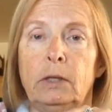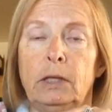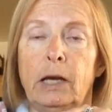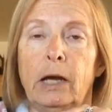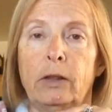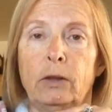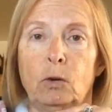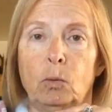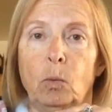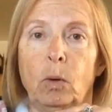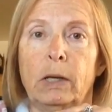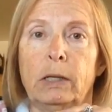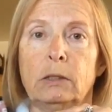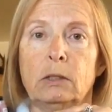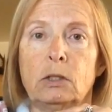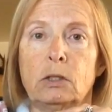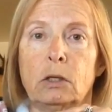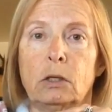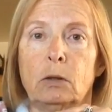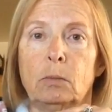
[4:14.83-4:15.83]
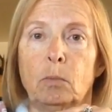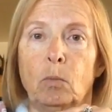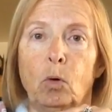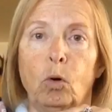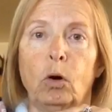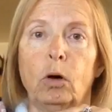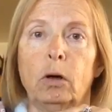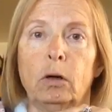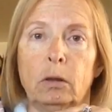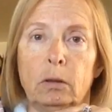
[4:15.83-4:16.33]
other ones that are
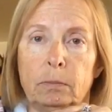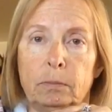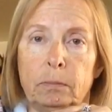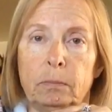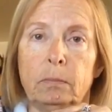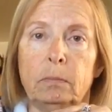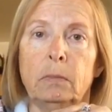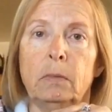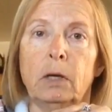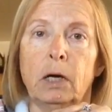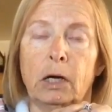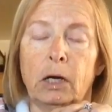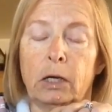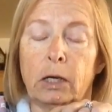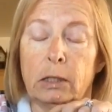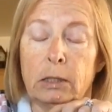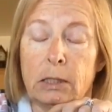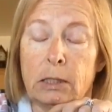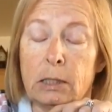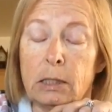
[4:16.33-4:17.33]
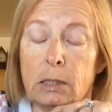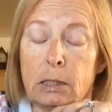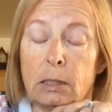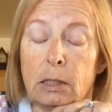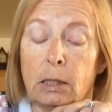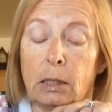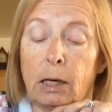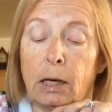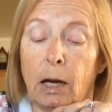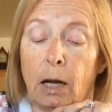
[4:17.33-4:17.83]
more a
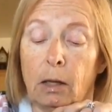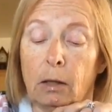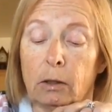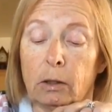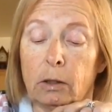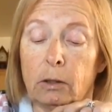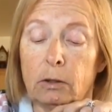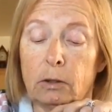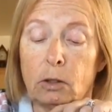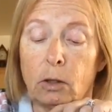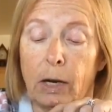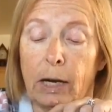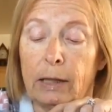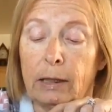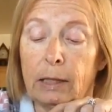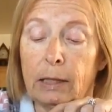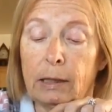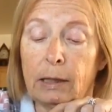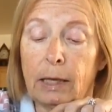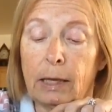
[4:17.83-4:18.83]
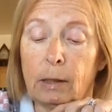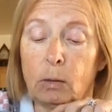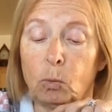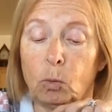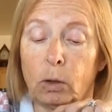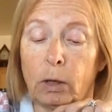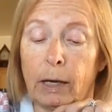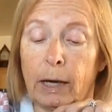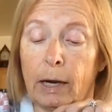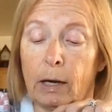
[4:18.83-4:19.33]
consistent color. So I think that'll
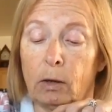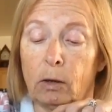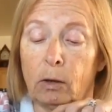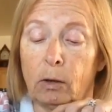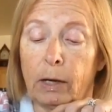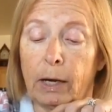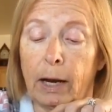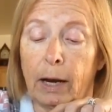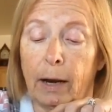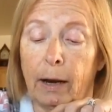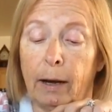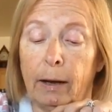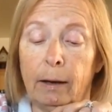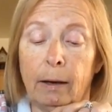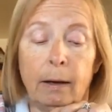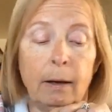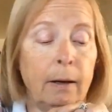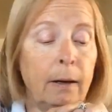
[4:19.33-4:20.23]
work out okay.